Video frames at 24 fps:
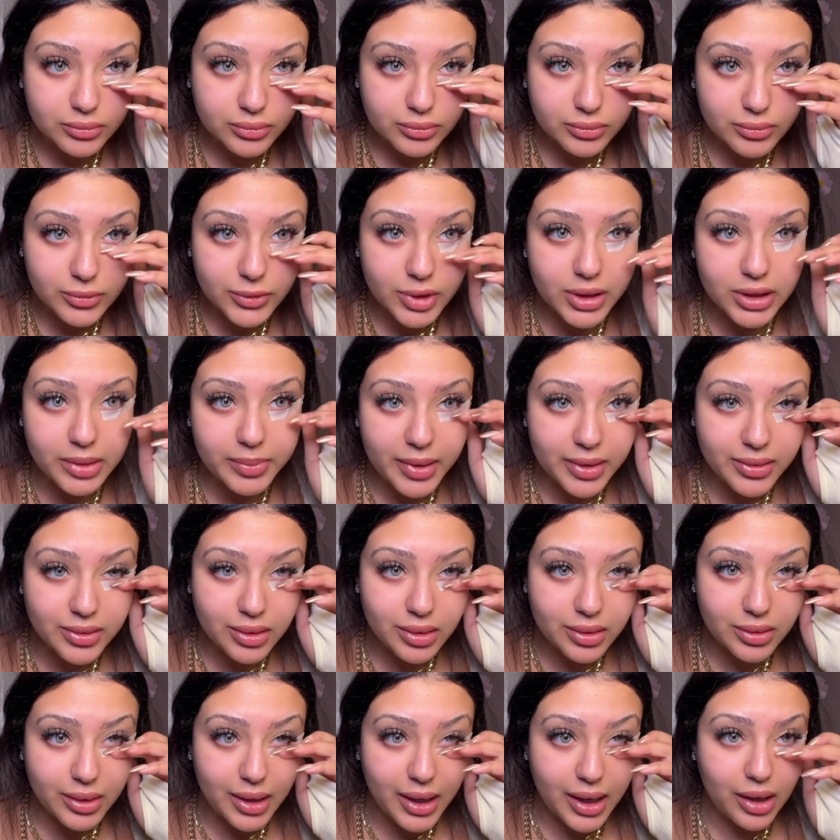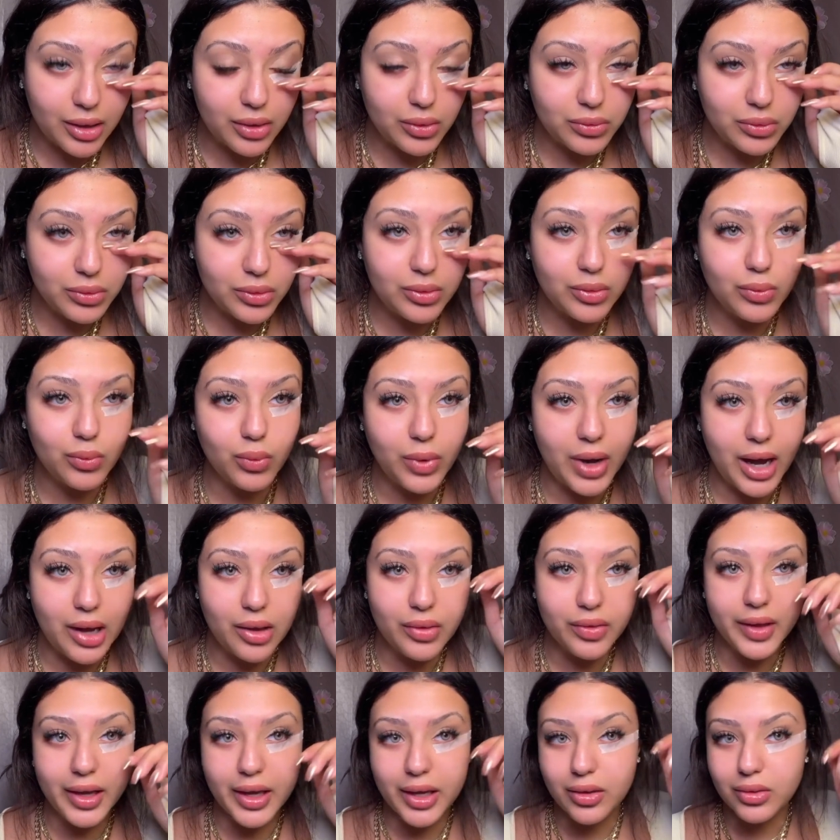It depends on how the
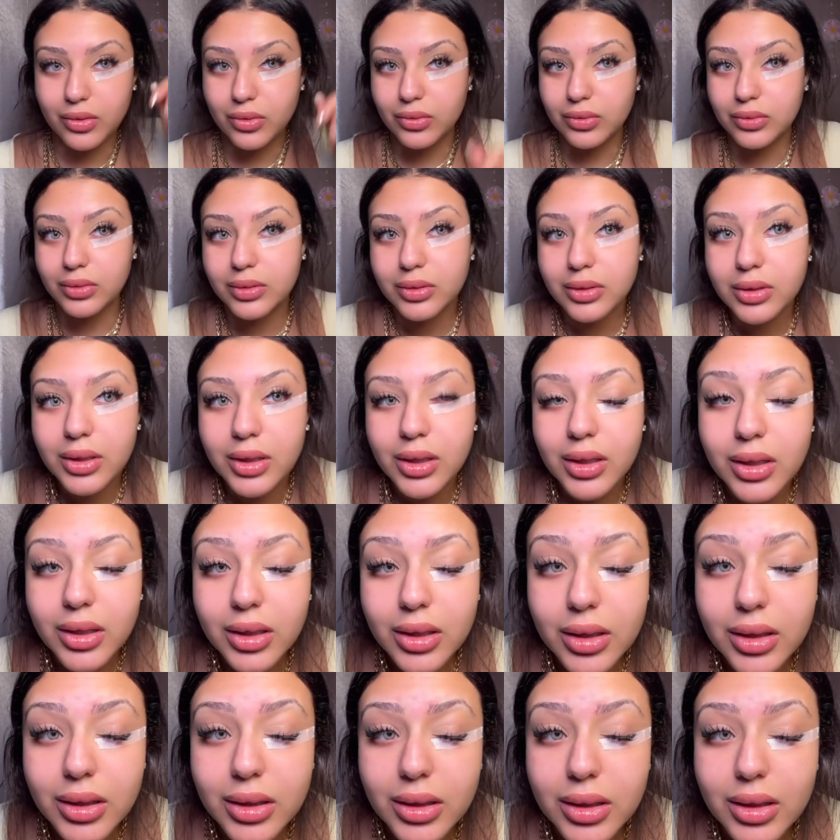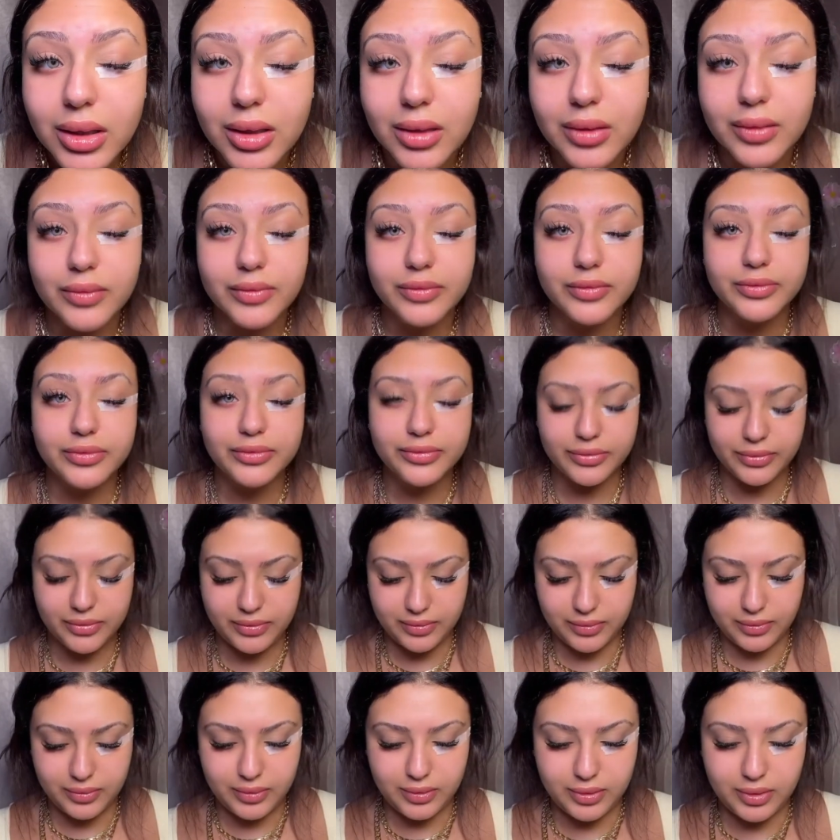angle of
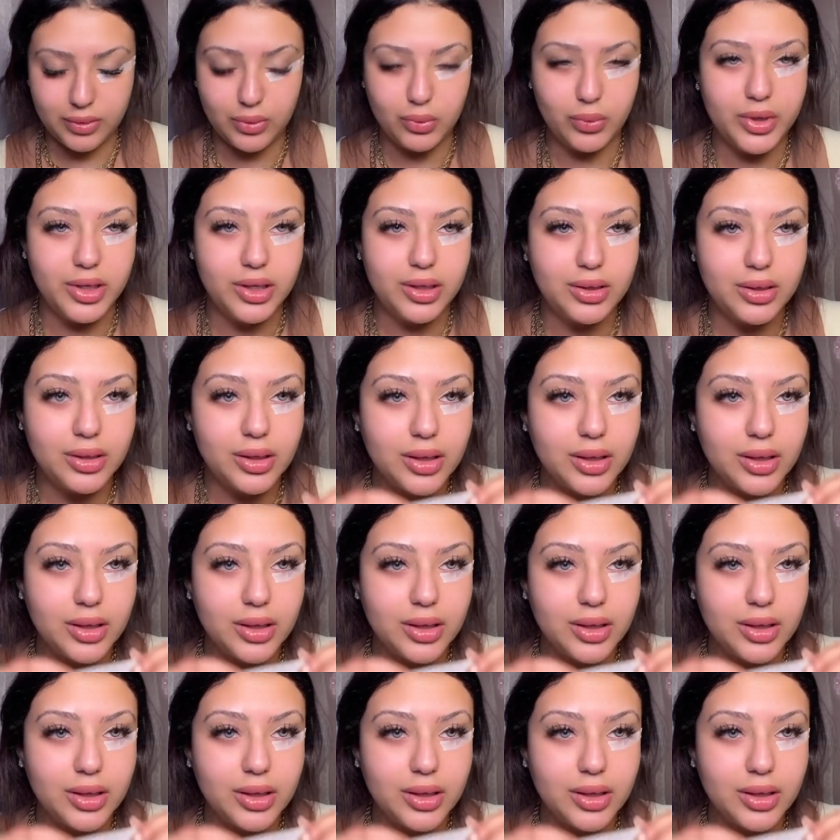the wing,